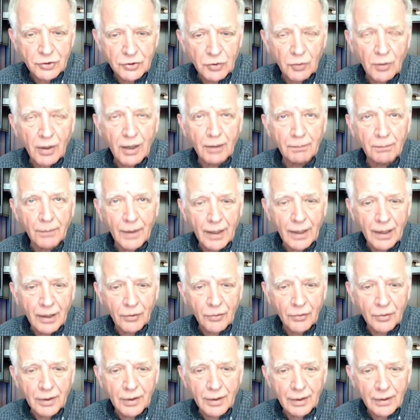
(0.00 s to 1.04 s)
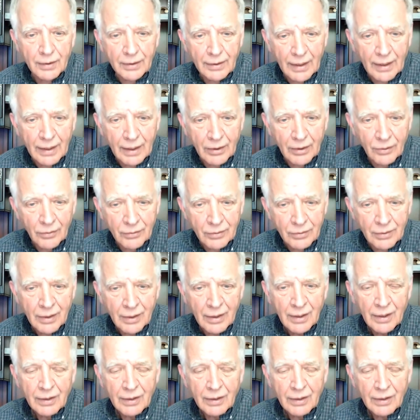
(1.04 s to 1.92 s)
who are bowed down,